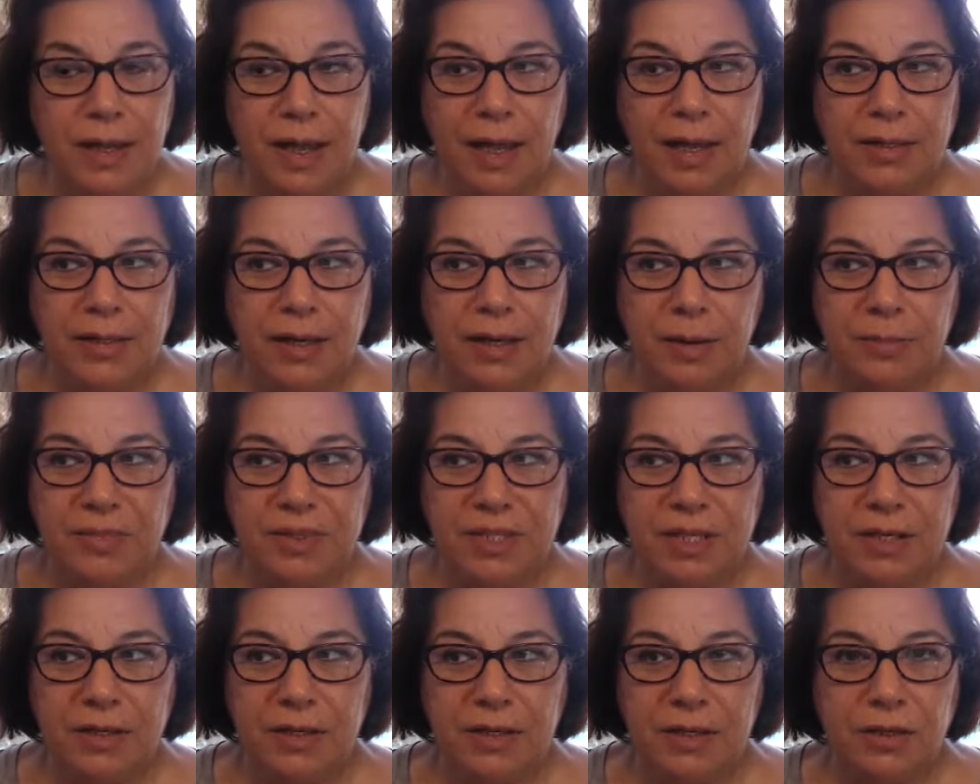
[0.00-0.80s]
and i'm
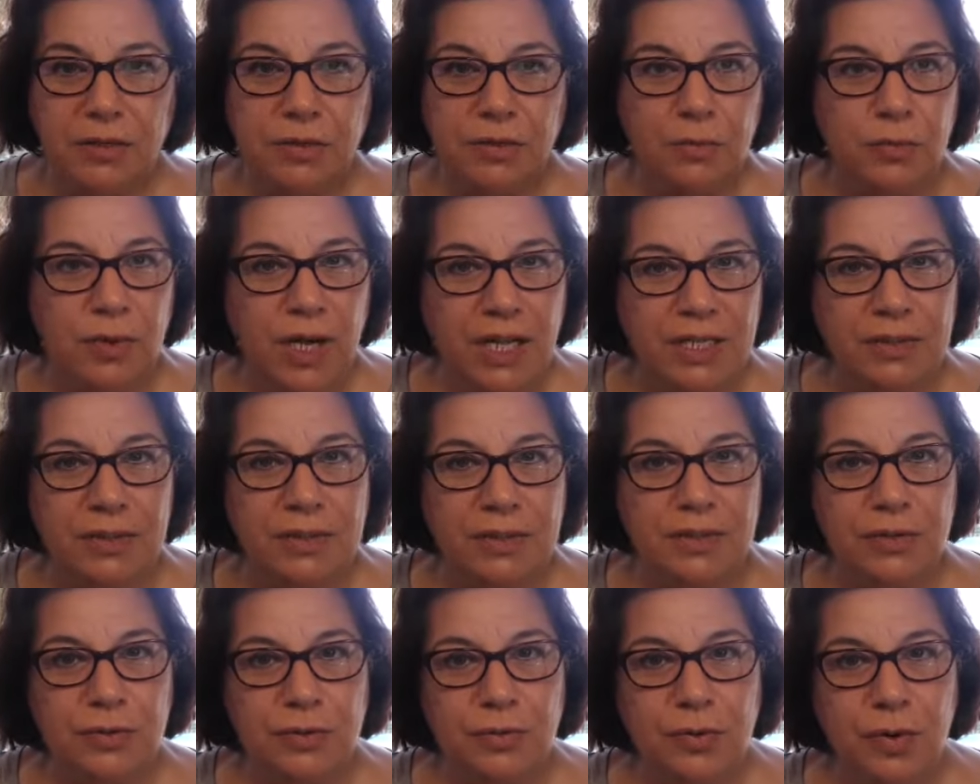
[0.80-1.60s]
thinking what
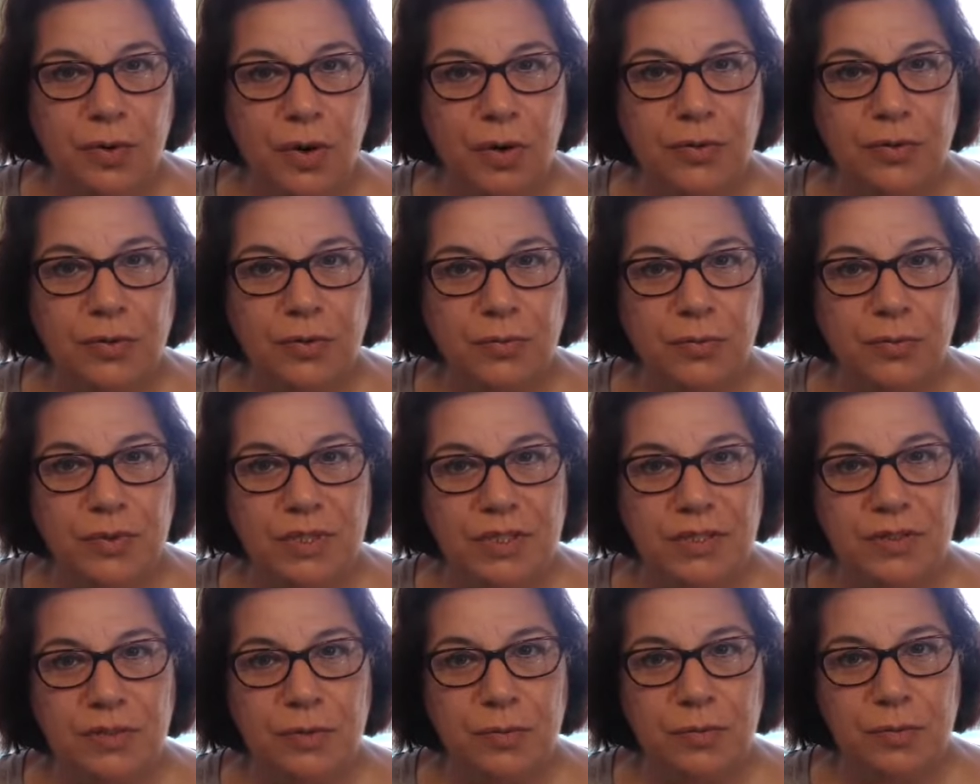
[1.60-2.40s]
is wrong
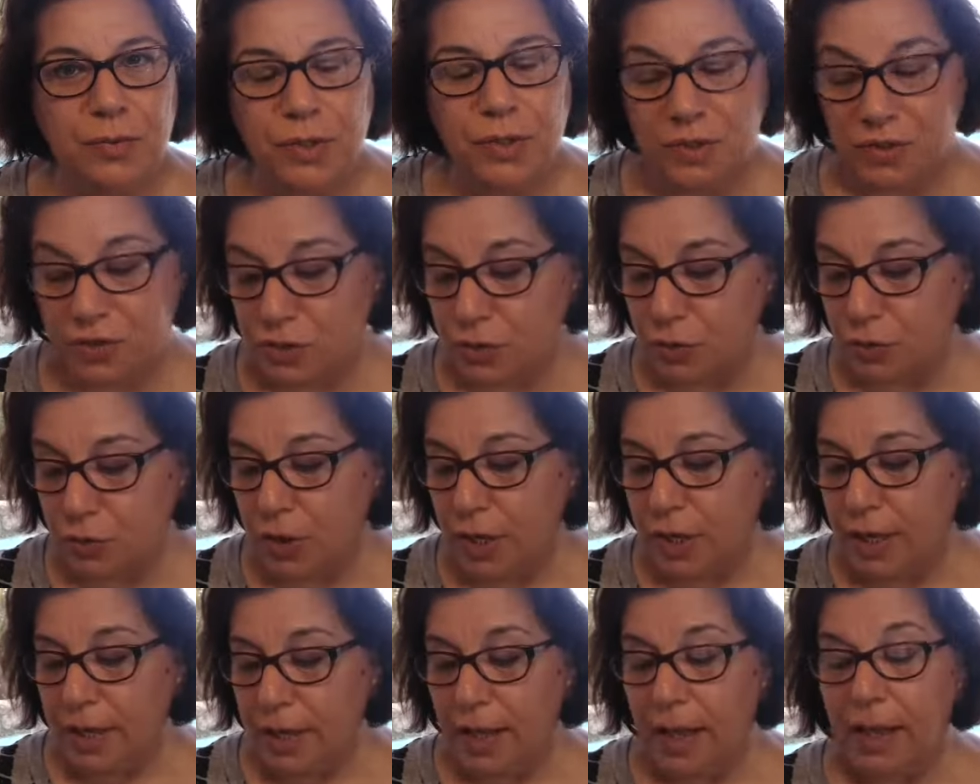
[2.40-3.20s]
with the world
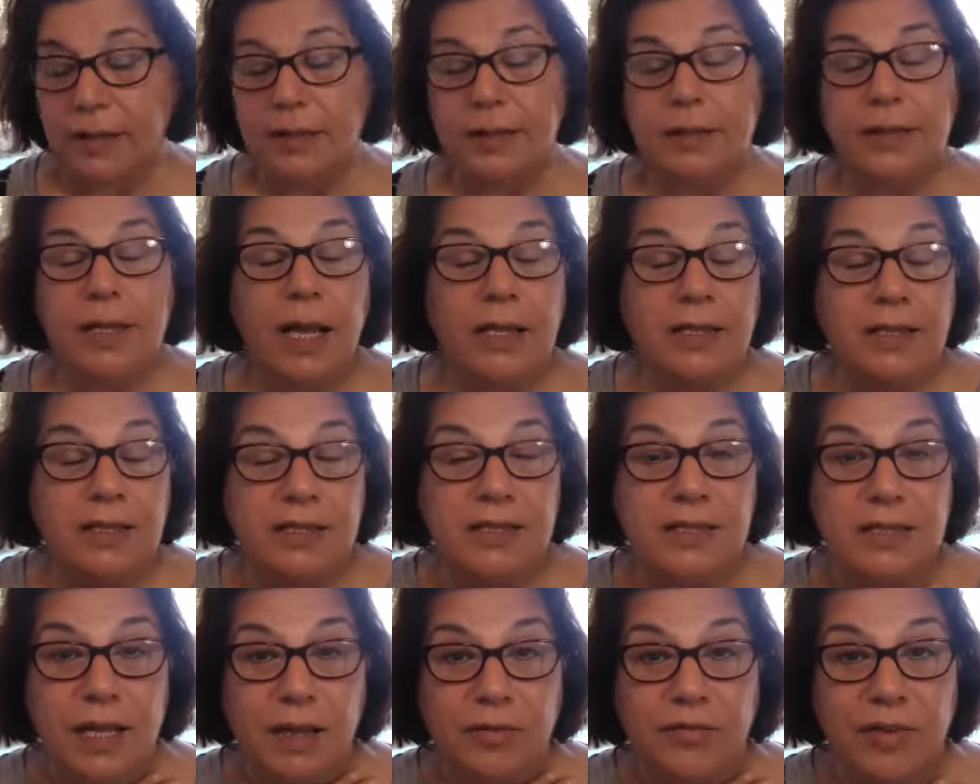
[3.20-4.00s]
so that
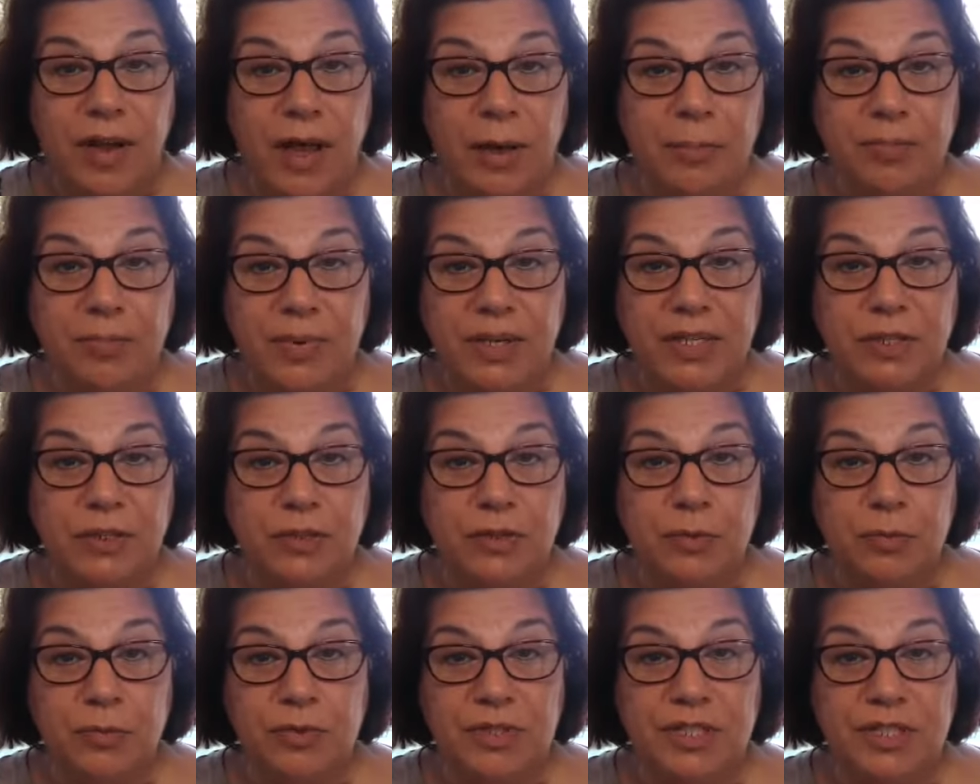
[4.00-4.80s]
stuff
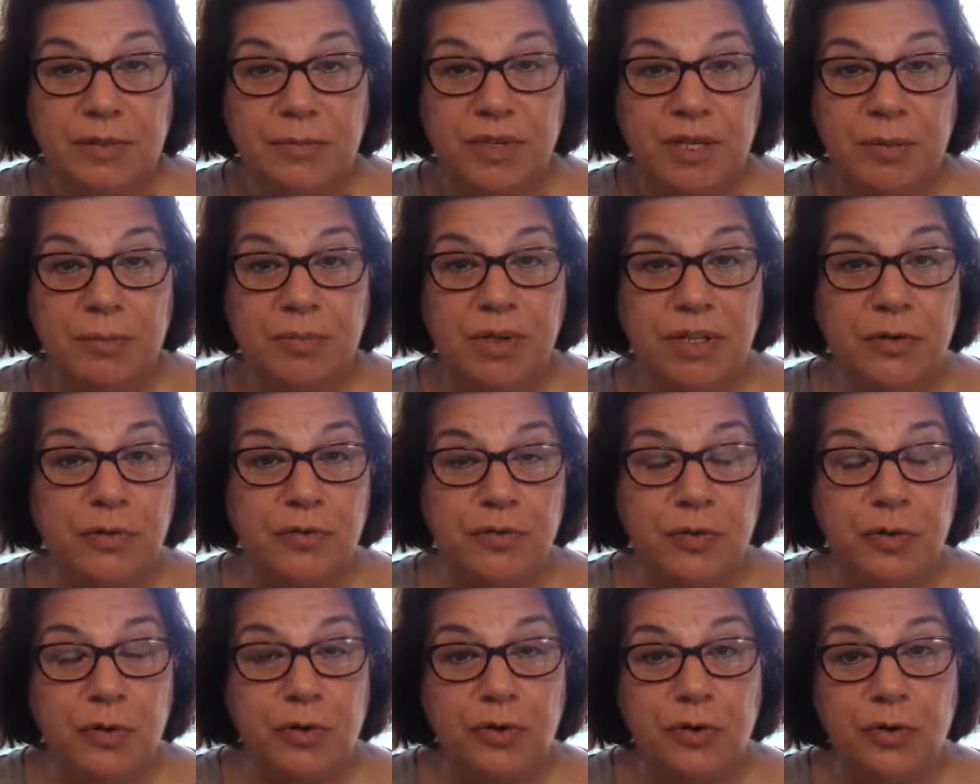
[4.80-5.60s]
happening with me but
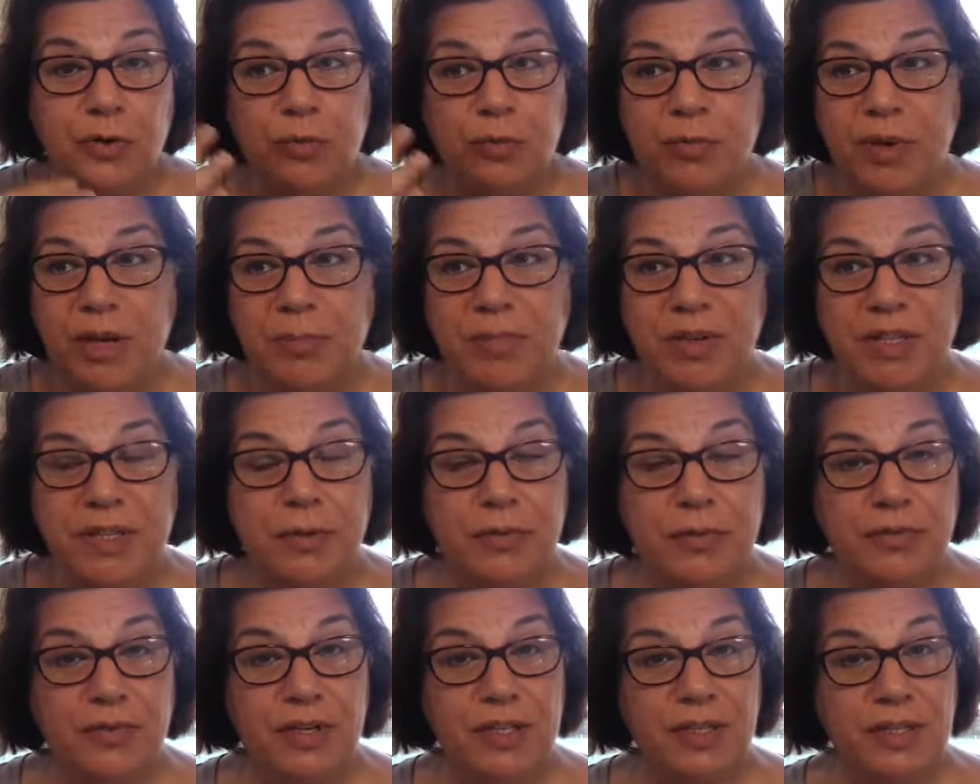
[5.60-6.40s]
for you maybe
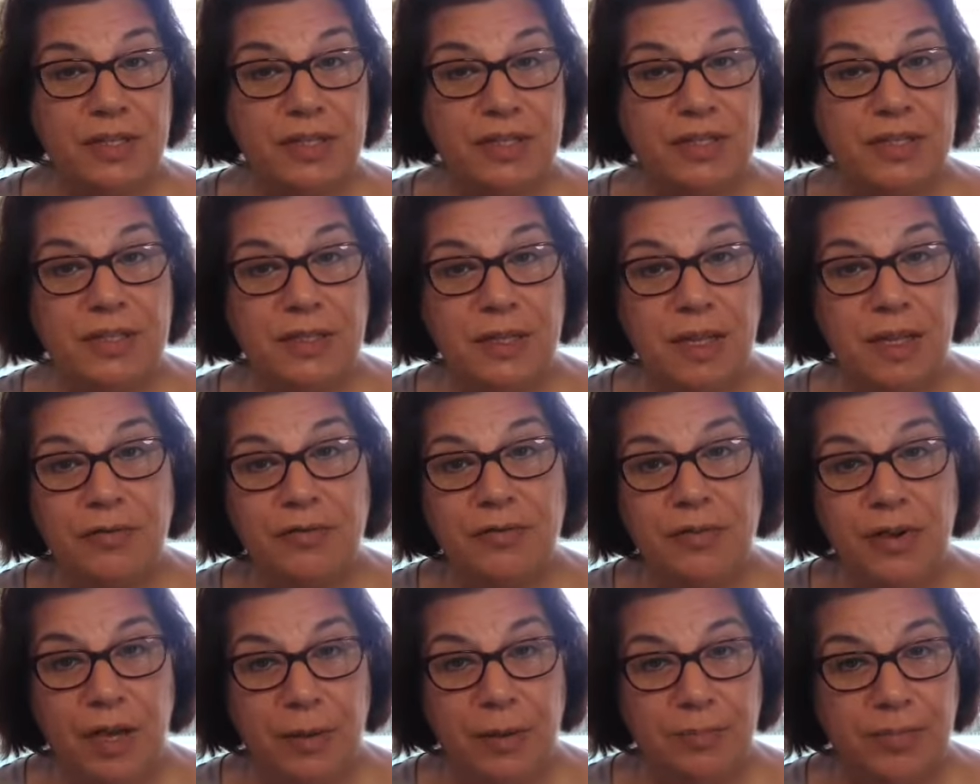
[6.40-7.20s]
different
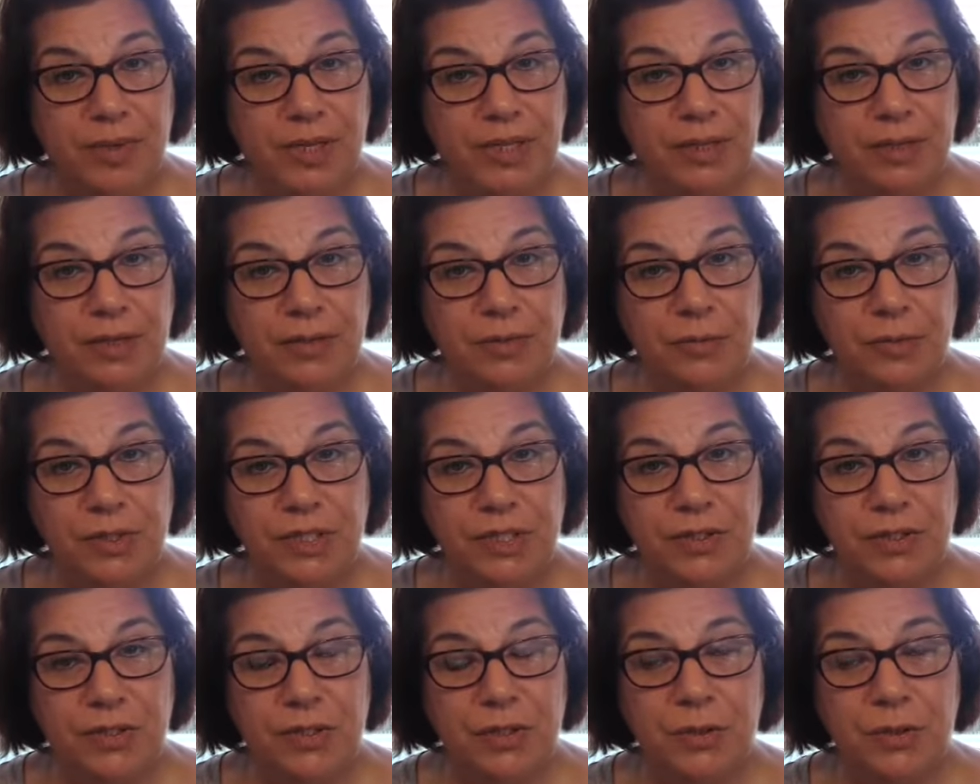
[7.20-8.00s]
stuff happening
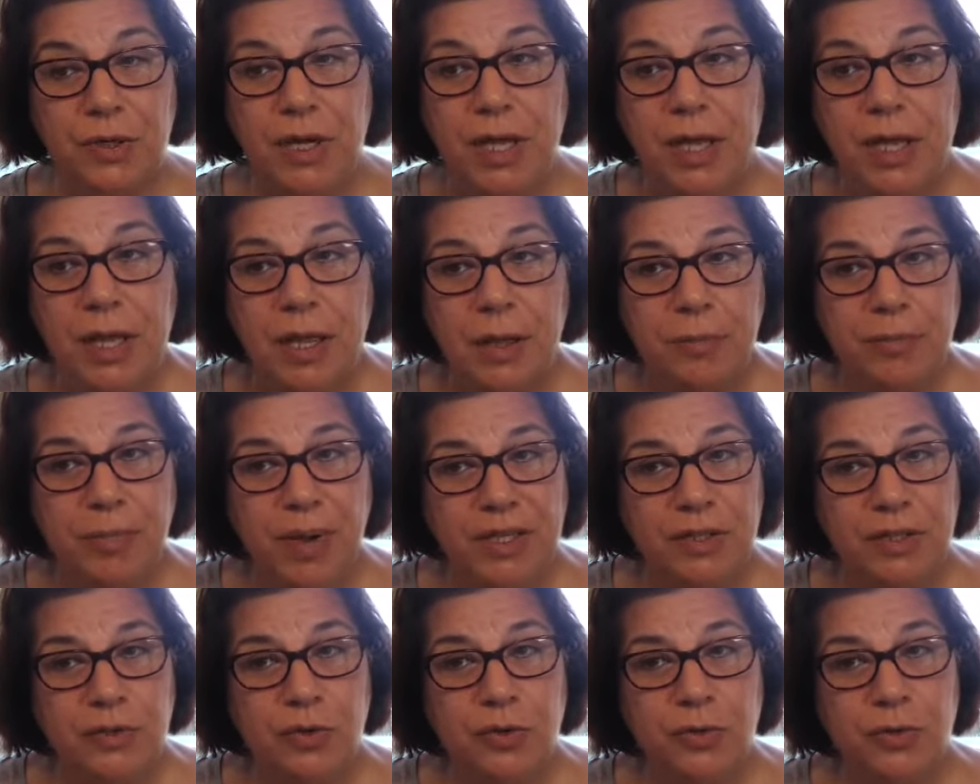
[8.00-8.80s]
with you
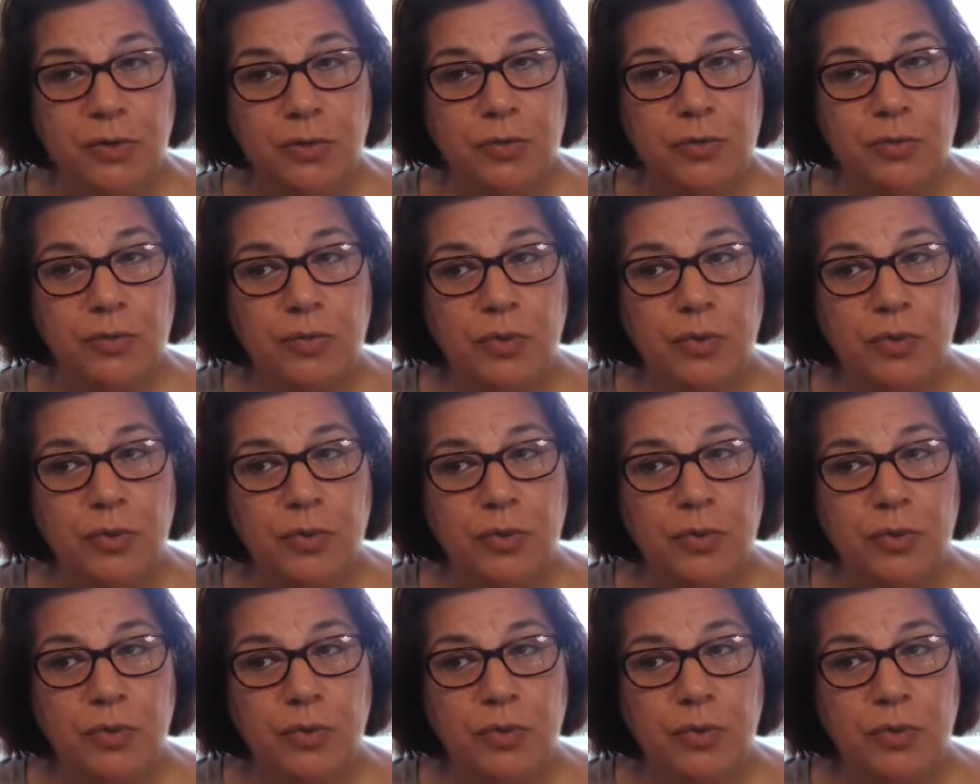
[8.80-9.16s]
but you